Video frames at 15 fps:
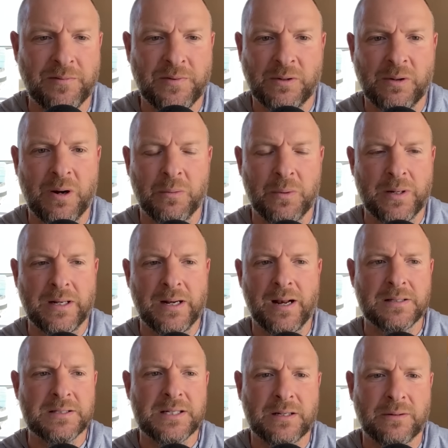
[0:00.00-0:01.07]
figure out a way to get out
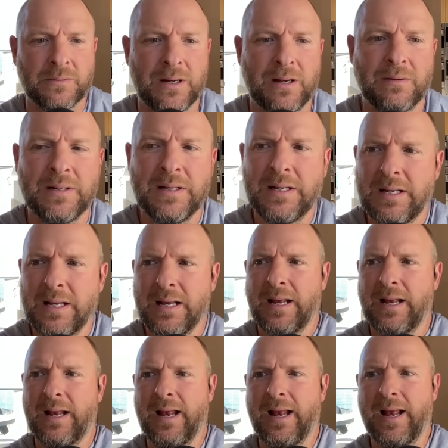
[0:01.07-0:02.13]
of the second round.
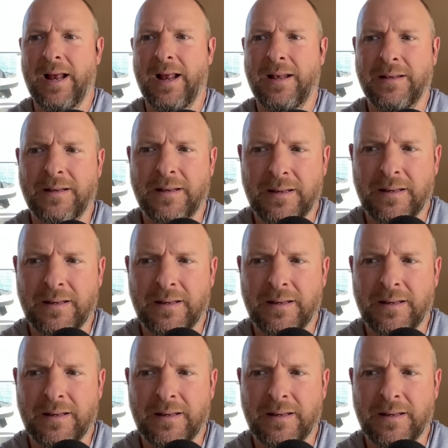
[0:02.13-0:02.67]
And